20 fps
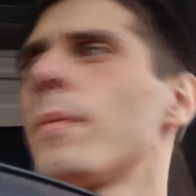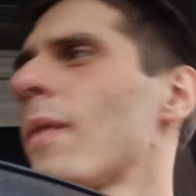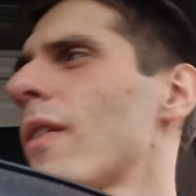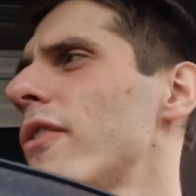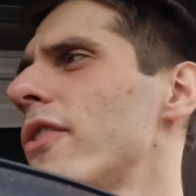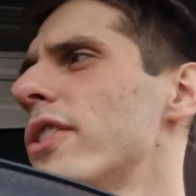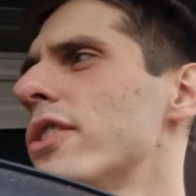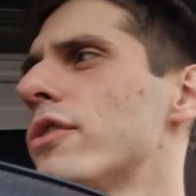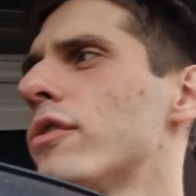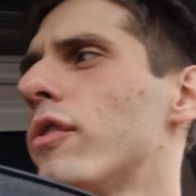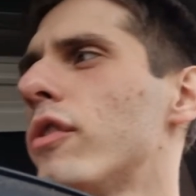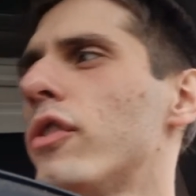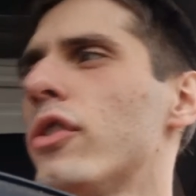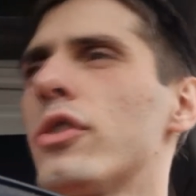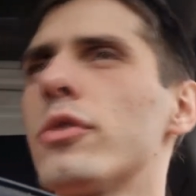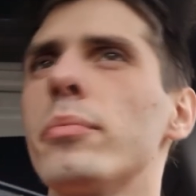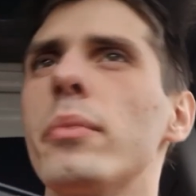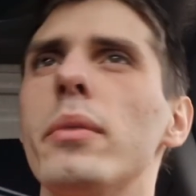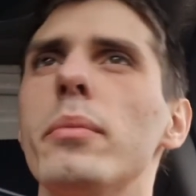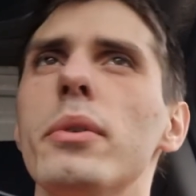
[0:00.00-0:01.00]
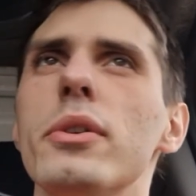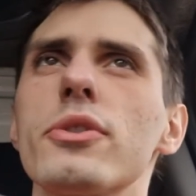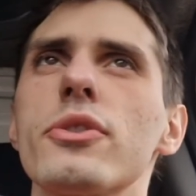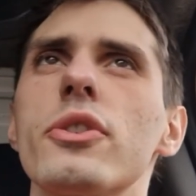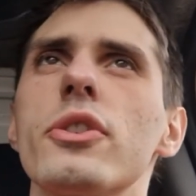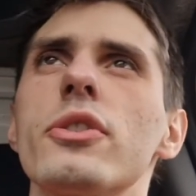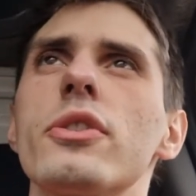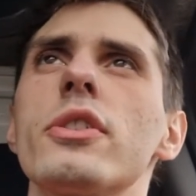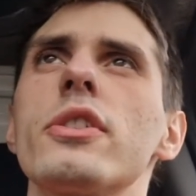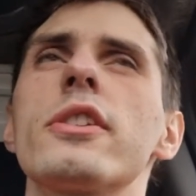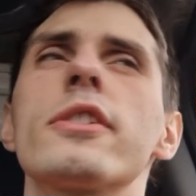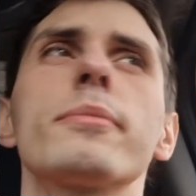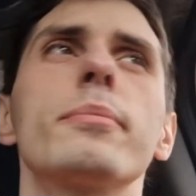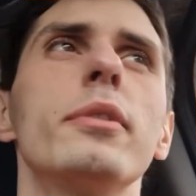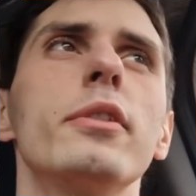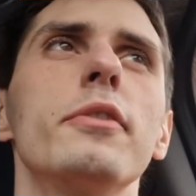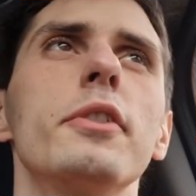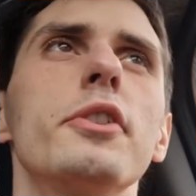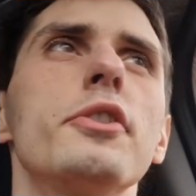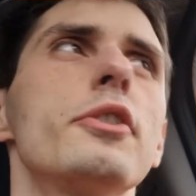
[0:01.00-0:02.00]
I think it's 4 small boxes. It's a
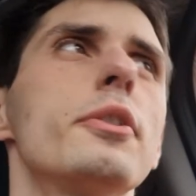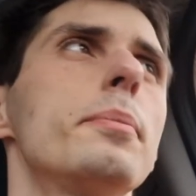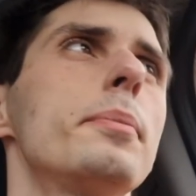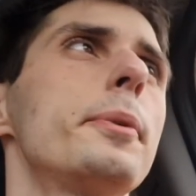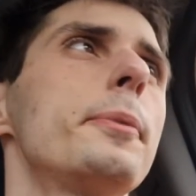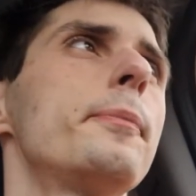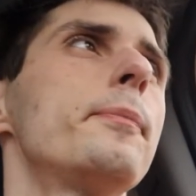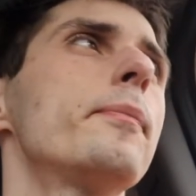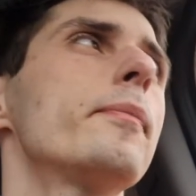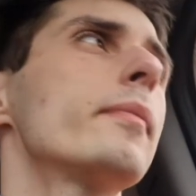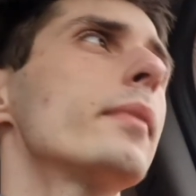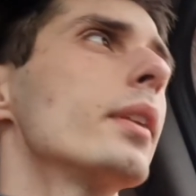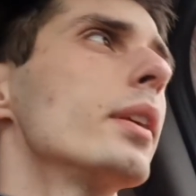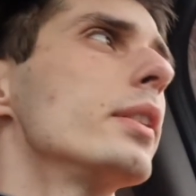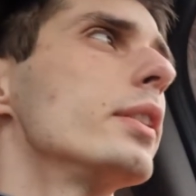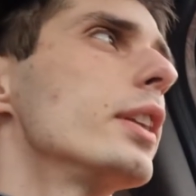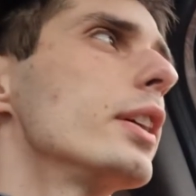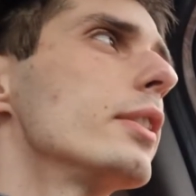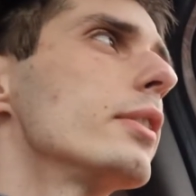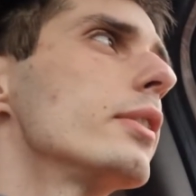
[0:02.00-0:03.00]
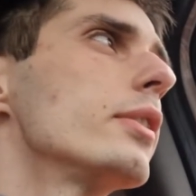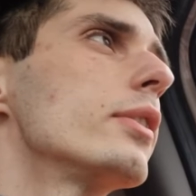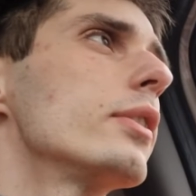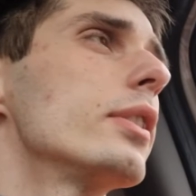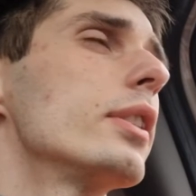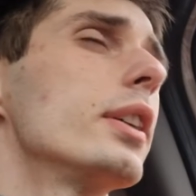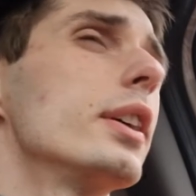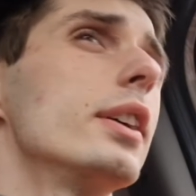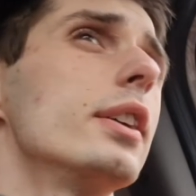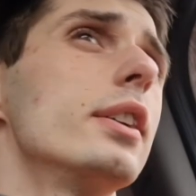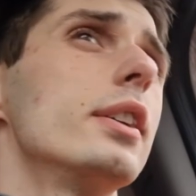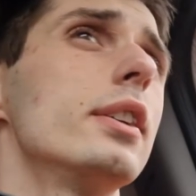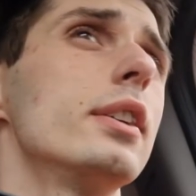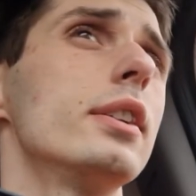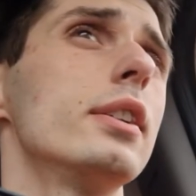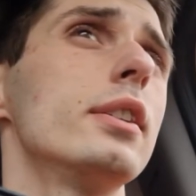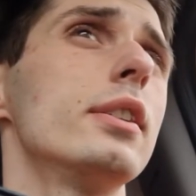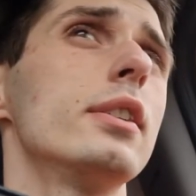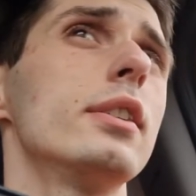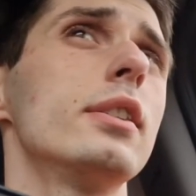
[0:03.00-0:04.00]
small van job that
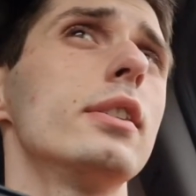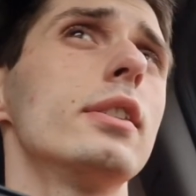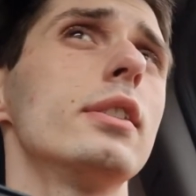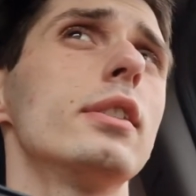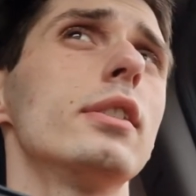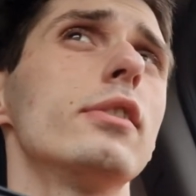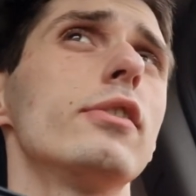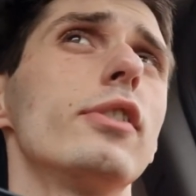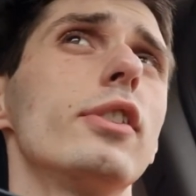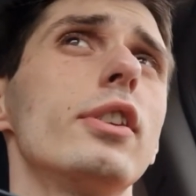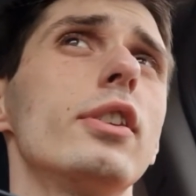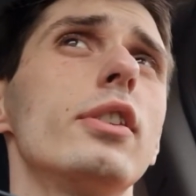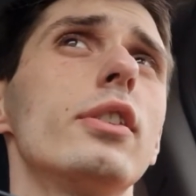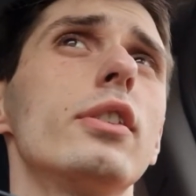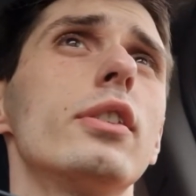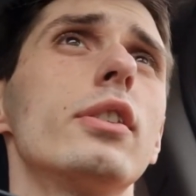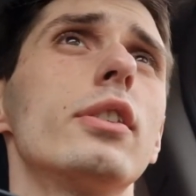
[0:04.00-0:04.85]
I think